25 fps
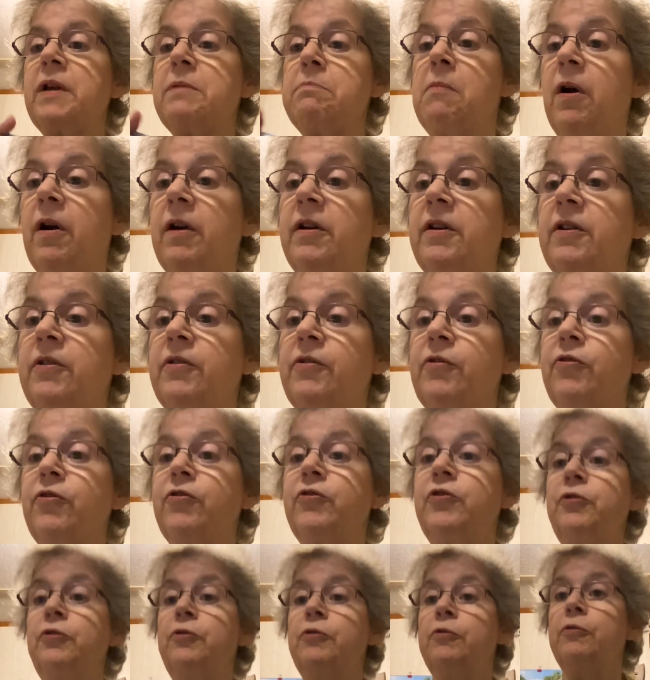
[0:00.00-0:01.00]
markers,
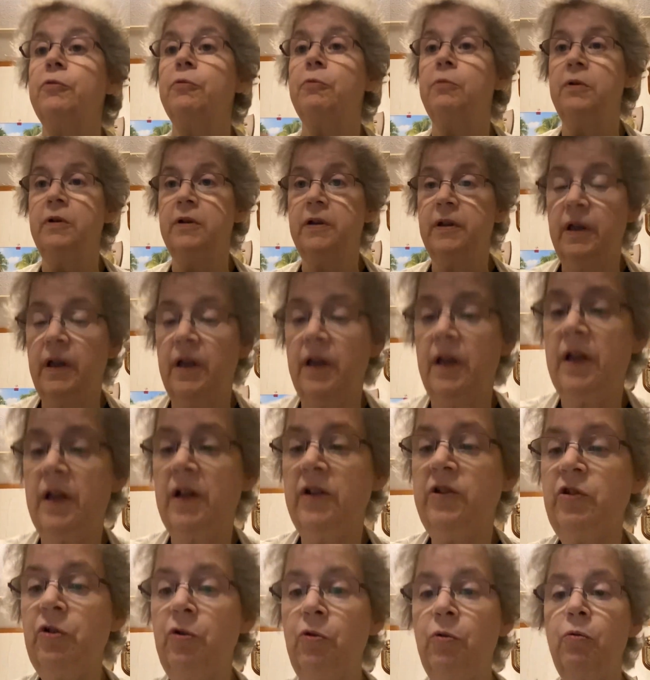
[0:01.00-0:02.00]
too.
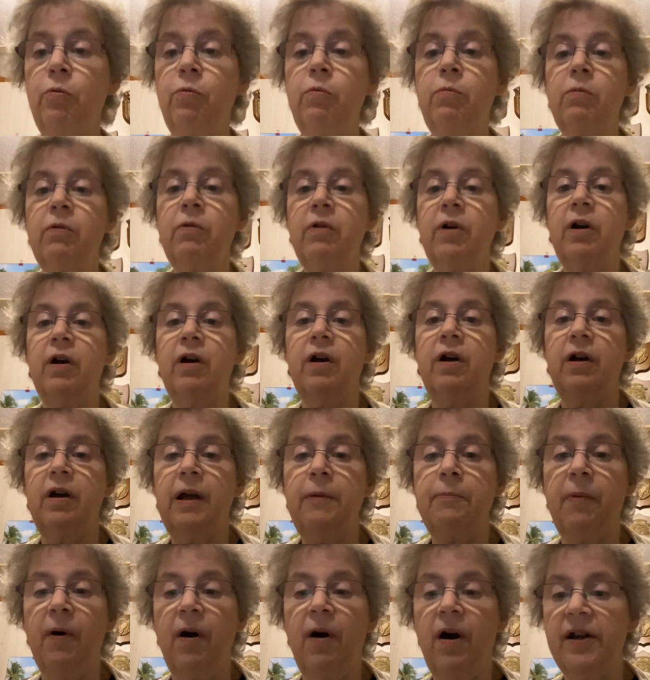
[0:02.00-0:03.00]
2 I
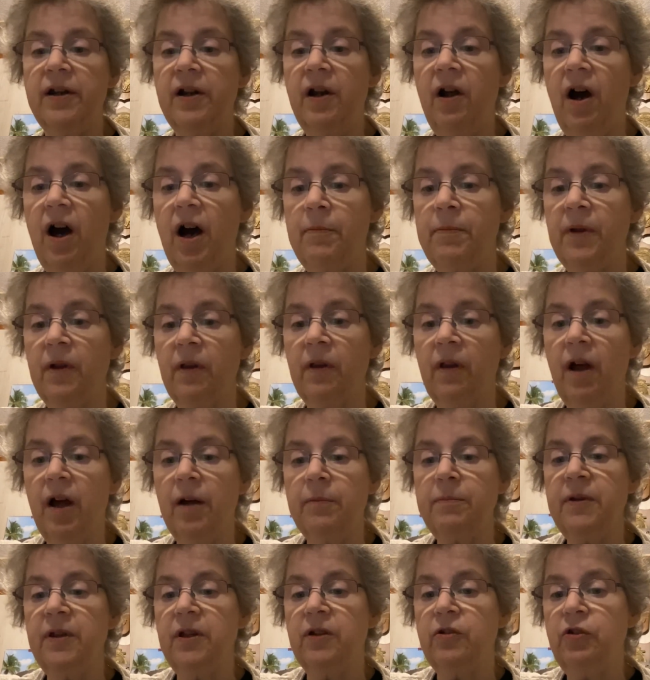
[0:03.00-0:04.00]
bought at Hobby
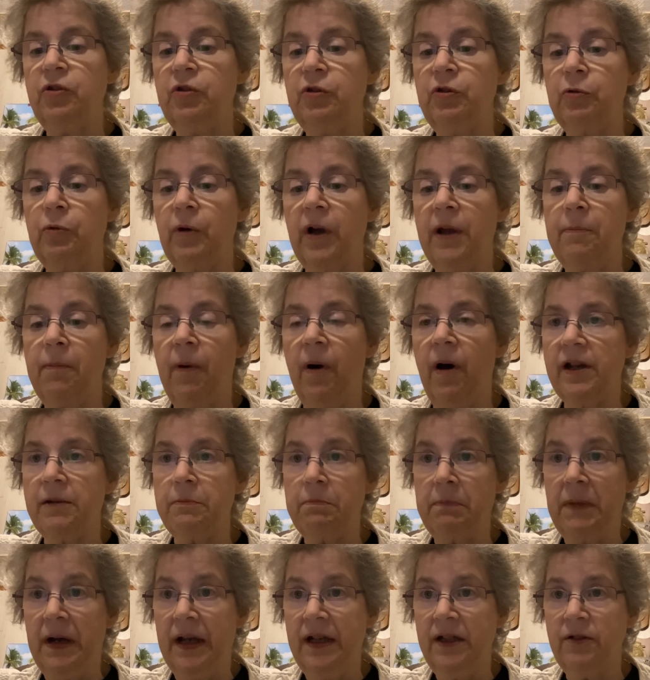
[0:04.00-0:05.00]
Lobby and 2 I bought at
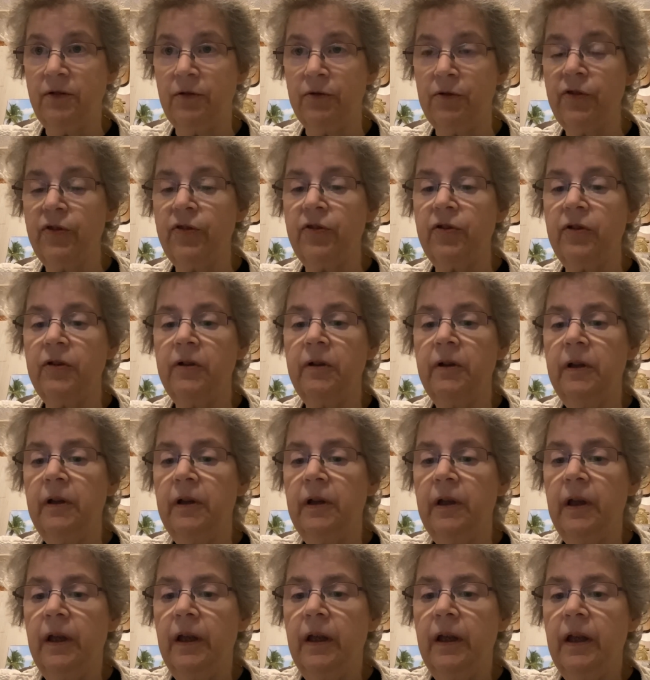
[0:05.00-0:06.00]
Michael's.
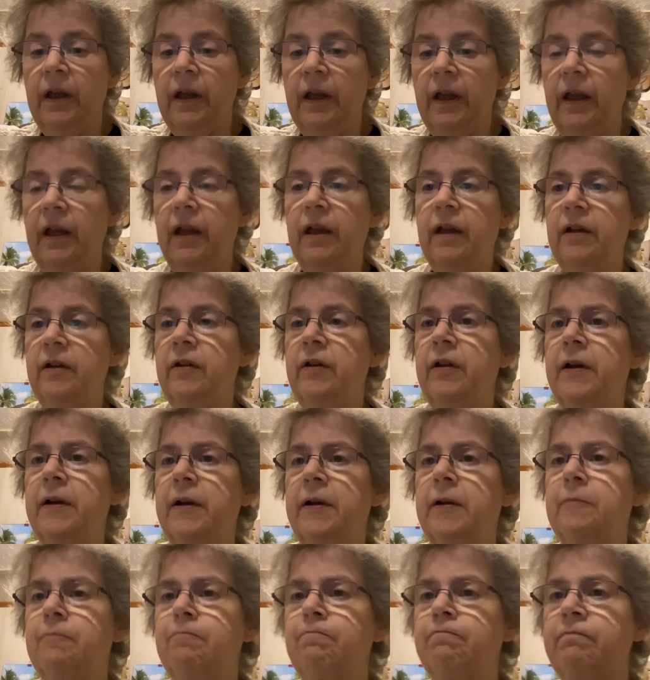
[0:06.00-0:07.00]
And
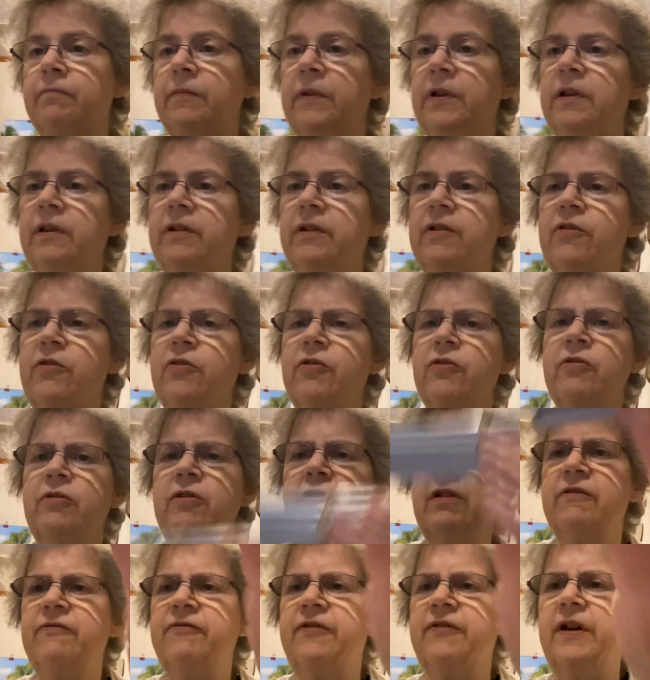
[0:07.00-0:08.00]
let's
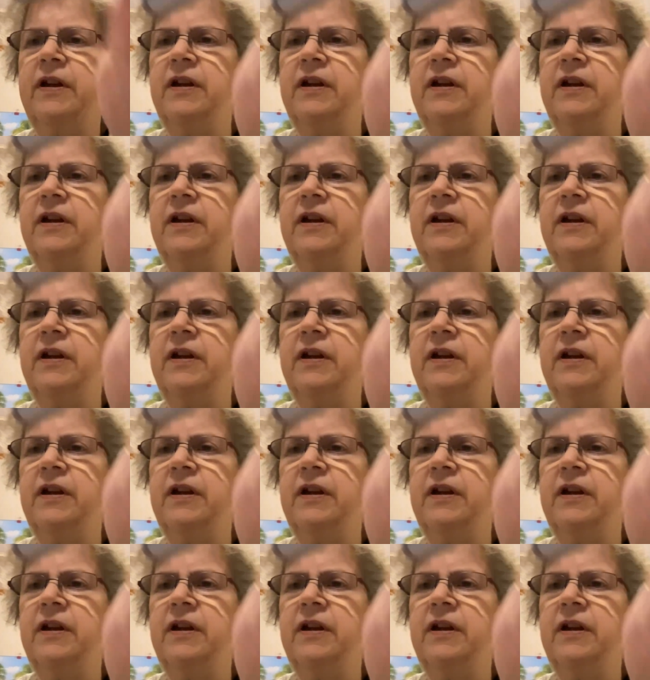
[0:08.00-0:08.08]
see if I